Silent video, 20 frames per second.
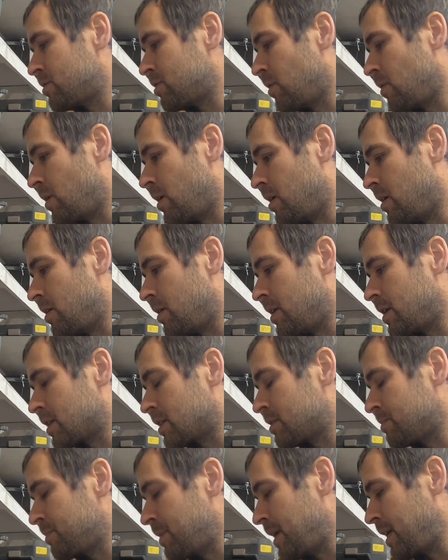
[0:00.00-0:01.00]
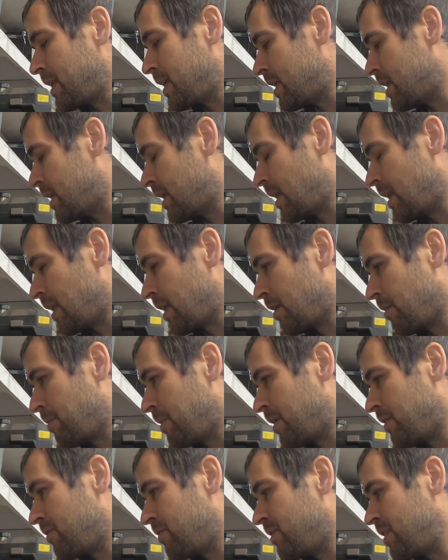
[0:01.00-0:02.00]
so I'll explain it in a little
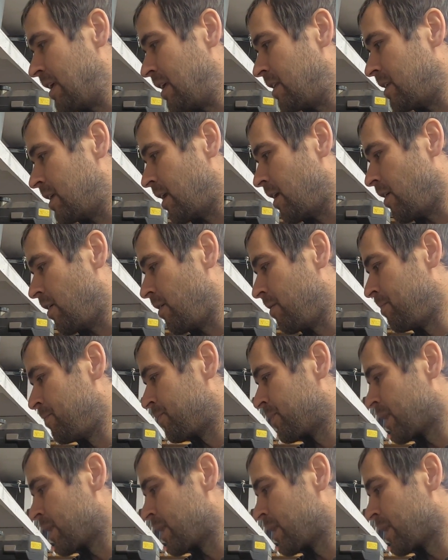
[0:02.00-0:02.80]
bit of detail.